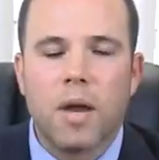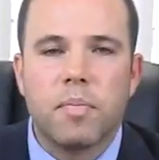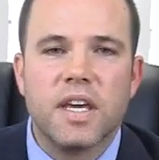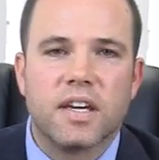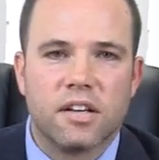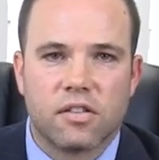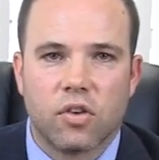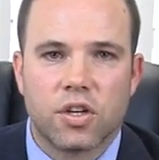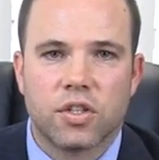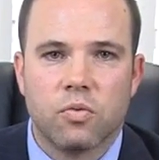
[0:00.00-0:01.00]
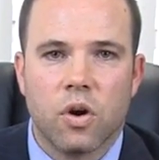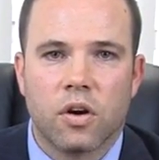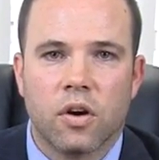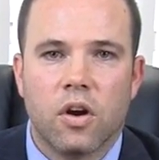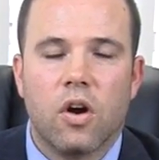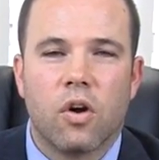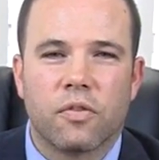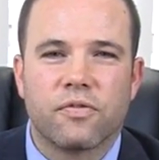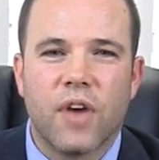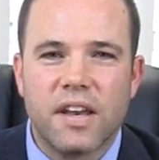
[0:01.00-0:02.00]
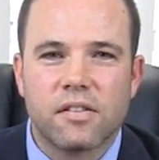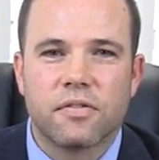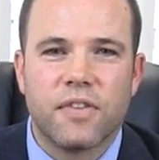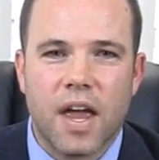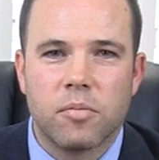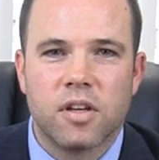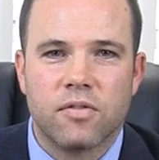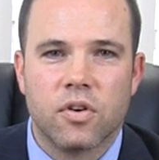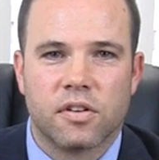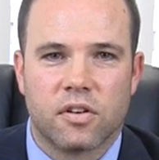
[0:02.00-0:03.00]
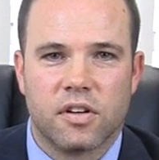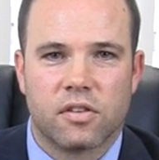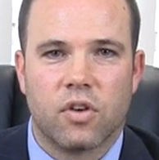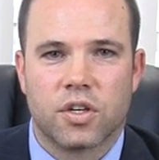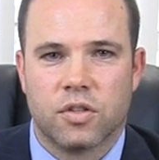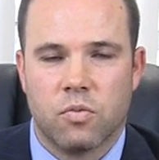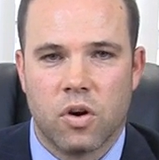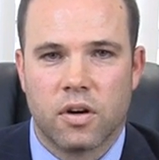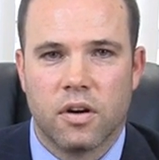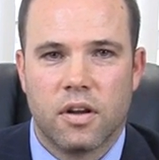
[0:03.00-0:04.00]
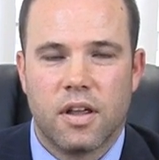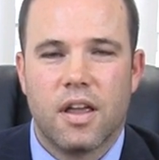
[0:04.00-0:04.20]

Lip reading: might be a construction worker, or friends or family of yours are construction worker.